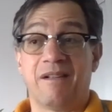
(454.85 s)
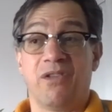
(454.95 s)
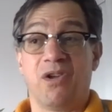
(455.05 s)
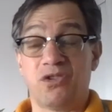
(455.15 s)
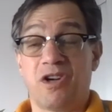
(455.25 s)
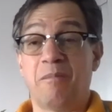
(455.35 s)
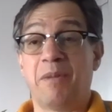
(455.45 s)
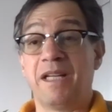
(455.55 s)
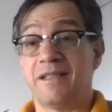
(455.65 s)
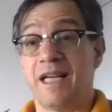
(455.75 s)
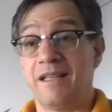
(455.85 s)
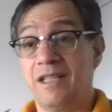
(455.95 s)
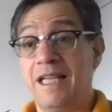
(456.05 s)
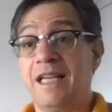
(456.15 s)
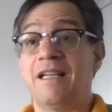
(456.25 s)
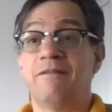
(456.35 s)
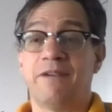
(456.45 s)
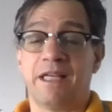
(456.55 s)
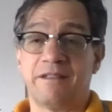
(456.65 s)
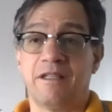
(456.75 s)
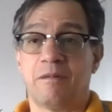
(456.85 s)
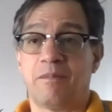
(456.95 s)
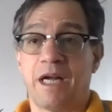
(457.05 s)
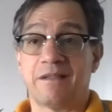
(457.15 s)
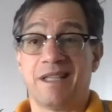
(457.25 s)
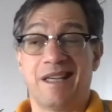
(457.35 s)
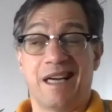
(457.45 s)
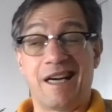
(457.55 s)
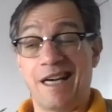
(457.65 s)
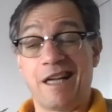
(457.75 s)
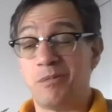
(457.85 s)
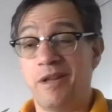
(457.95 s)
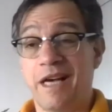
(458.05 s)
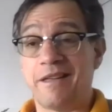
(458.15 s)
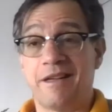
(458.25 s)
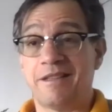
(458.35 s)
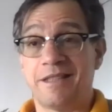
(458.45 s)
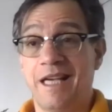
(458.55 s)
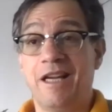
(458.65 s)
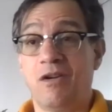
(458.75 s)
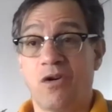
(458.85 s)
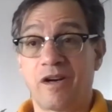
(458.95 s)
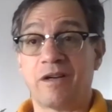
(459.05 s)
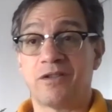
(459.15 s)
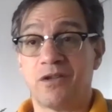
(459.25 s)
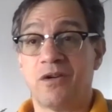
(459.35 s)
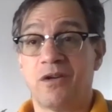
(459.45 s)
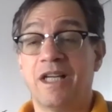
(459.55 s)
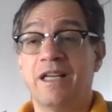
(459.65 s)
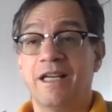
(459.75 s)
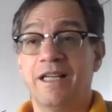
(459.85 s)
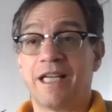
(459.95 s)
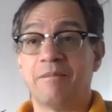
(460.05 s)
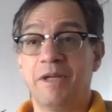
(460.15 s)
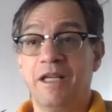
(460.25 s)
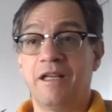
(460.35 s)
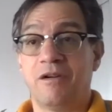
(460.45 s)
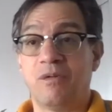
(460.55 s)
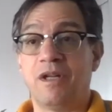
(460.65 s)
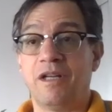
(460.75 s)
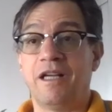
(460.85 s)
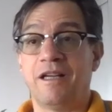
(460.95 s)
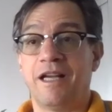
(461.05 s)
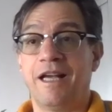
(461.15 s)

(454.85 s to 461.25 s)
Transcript: those companies that didn't invest in their brands are not with us any longer. So it can be really